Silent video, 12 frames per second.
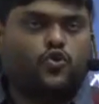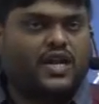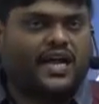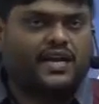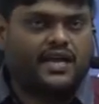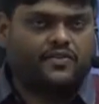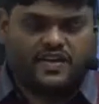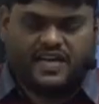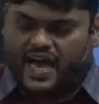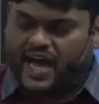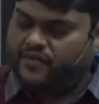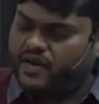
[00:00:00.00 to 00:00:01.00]
learning we
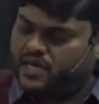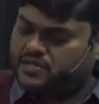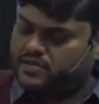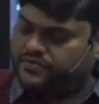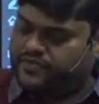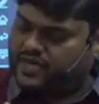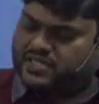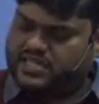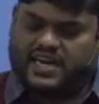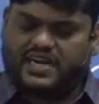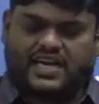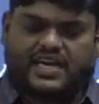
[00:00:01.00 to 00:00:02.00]
have. The first
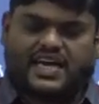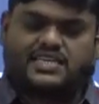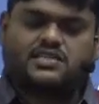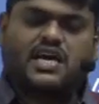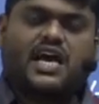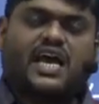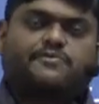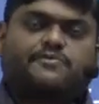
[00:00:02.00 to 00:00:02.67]
learning is, if